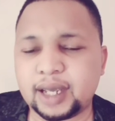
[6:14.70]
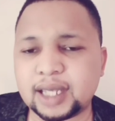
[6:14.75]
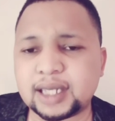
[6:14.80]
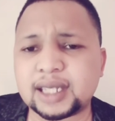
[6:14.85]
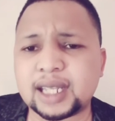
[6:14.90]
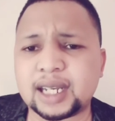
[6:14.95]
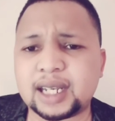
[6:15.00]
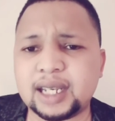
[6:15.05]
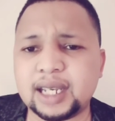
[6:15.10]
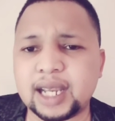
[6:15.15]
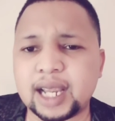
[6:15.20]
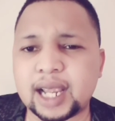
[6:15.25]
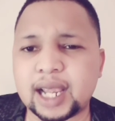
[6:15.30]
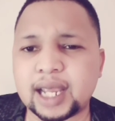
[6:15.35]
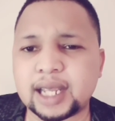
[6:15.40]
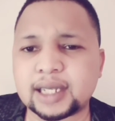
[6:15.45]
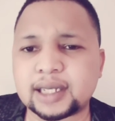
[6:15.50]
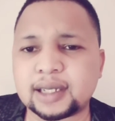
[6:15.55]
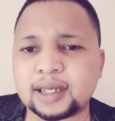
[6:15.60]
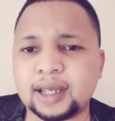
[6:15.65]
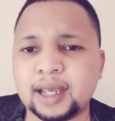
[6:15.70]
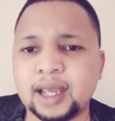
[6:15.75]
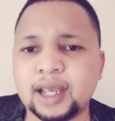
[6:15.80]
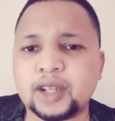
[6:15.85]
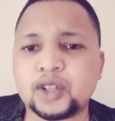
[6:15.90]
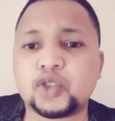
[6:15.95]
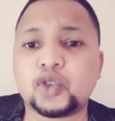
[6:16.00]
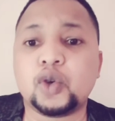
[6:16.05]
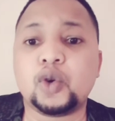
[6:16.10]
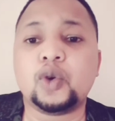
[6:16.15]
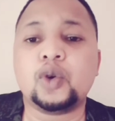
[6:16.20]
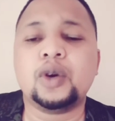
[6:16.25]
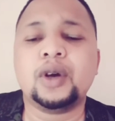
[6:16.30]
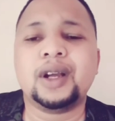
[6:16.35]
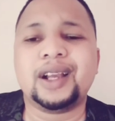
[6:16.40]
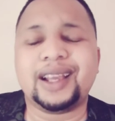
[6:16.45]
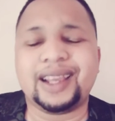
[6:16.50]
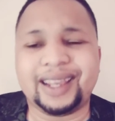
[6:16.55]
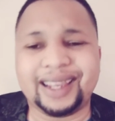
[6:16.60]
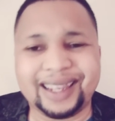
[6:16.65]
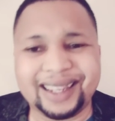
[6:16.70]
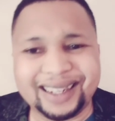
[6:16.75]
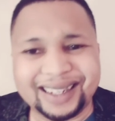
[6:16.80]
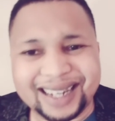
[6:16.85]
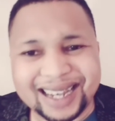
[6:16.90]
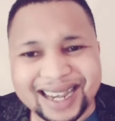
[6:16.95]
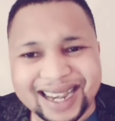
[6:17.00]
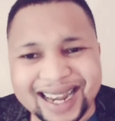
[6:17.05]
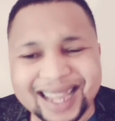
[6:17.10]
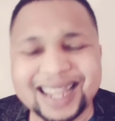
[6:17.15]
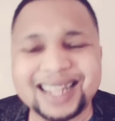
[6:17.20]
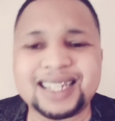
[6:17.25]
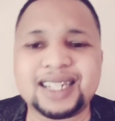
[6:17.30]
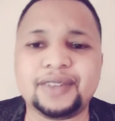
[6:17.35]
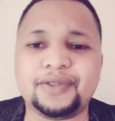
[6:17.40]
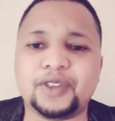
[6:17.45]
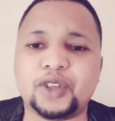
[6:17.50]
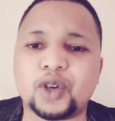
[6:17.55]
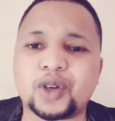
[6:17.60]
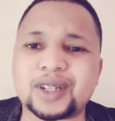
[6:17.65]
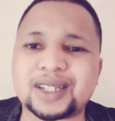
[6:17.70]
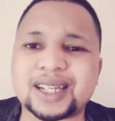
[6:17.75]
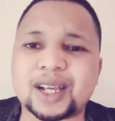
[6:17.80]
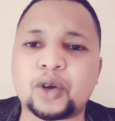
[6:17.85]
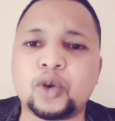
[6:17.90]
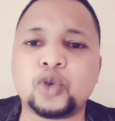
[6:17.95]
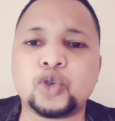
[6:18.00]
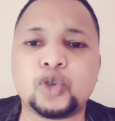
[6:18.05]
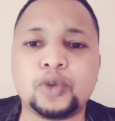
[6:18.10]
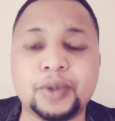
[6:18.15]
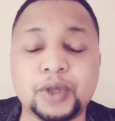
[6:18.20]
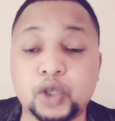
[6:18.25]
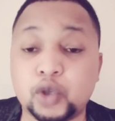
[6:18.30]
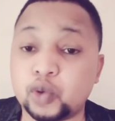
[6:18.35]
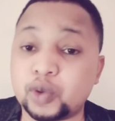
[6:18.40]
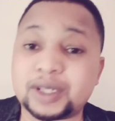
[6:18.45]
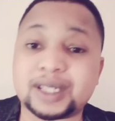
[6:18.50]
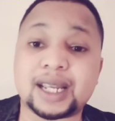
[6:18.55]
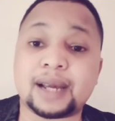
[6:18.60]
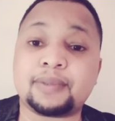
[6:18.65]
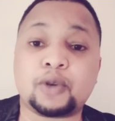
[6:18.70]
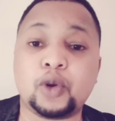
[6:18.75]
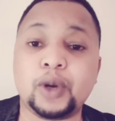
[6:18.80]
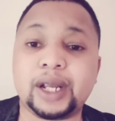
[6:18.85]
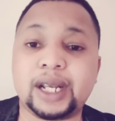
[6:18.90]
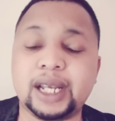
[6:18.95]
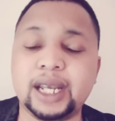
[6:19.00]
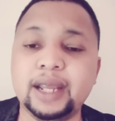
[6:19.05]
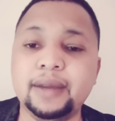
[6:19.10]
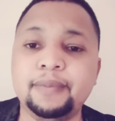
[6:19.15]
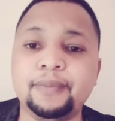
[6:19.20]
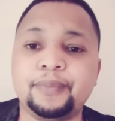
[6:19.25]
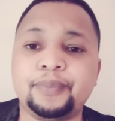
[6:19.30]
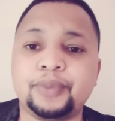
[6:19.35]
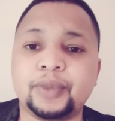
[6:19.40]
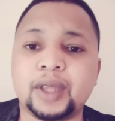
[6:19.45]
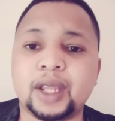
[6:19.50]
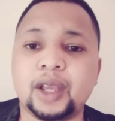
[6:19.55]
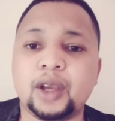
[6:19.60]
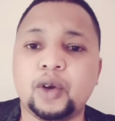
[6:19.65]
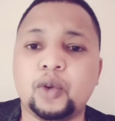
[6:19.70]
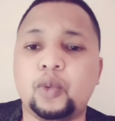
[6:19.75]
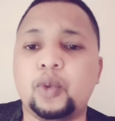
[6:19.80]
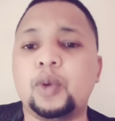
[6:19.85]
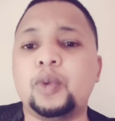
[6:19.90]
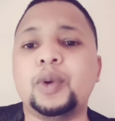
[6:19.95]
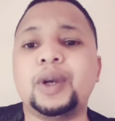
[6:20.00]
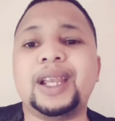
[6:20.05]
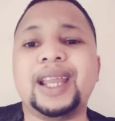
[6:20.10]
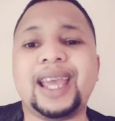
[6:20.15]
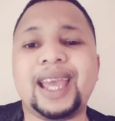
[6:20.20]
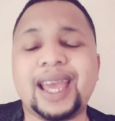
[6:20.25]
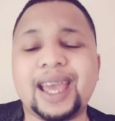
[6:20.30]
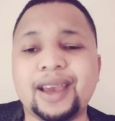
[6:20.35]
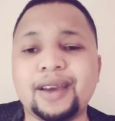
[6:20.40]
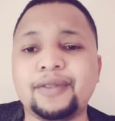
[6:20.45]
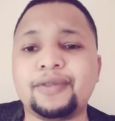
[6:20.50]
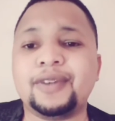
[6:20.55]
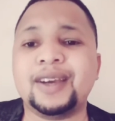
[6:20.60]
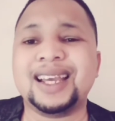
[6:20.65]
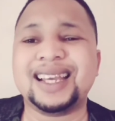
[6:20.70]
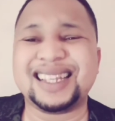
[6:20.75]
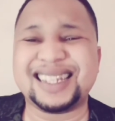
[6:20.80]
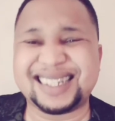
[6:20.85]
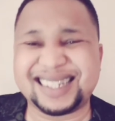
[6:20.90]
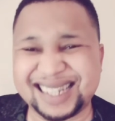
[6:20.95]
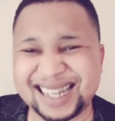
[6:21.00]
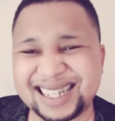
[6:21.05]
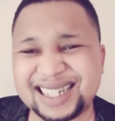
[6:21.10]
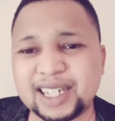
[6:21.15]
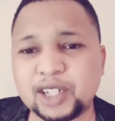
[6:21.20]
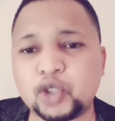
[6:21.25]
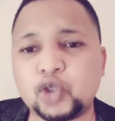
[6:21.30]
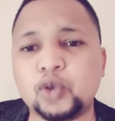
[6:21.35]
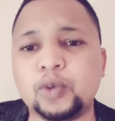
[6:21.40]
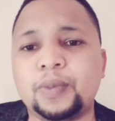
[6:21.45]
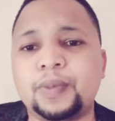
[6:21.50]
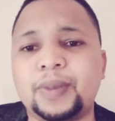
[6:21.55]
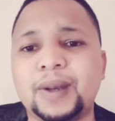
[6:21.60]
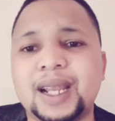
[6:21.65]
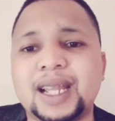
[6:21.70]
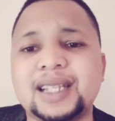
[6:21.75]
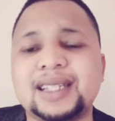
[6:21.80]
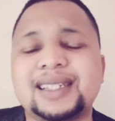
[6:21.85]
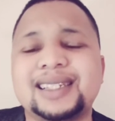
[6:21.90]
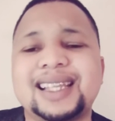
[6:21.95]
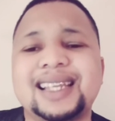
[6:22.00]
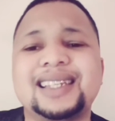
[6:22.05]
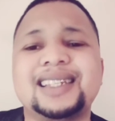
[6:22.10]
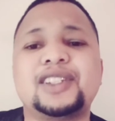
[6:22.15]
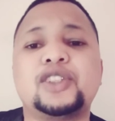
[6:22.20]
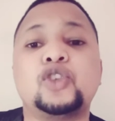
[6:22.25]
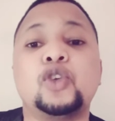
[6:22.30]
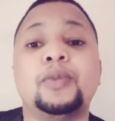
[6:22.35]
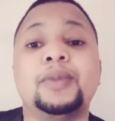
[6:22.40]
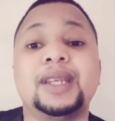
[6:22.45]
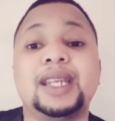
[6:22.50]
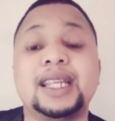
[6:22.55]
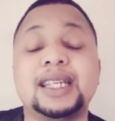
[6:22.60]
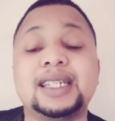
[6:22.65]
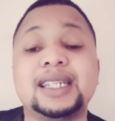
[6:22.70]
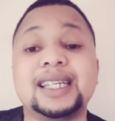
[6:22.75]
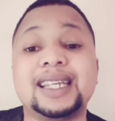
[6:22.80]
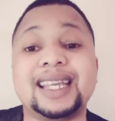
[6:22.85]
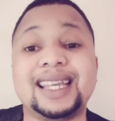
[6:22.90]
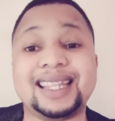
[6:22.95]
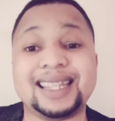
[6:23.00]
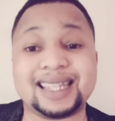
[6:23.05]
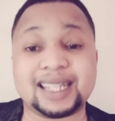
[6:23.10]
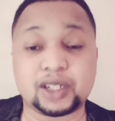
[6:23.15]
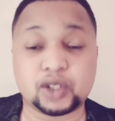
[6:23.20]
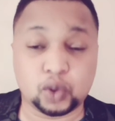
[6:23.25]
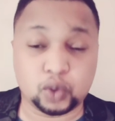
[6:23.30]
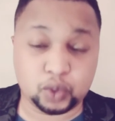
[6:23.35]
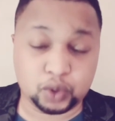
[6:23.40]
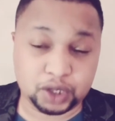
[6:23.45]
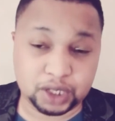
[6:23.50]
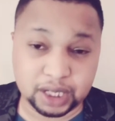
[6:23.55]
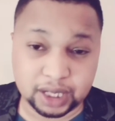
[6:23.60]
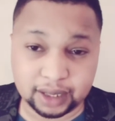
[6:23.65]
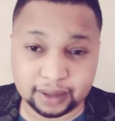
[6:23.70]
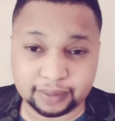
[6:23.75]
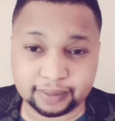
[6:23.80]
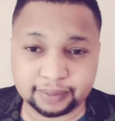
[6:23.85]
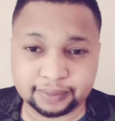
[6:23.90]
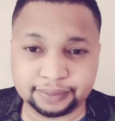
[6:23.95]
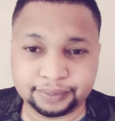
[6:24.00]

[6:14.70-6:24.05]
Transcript: Is that clear, guys? So the negative ions are going to be used up quickly. We will have Zn2 plus that is dominating in the solution.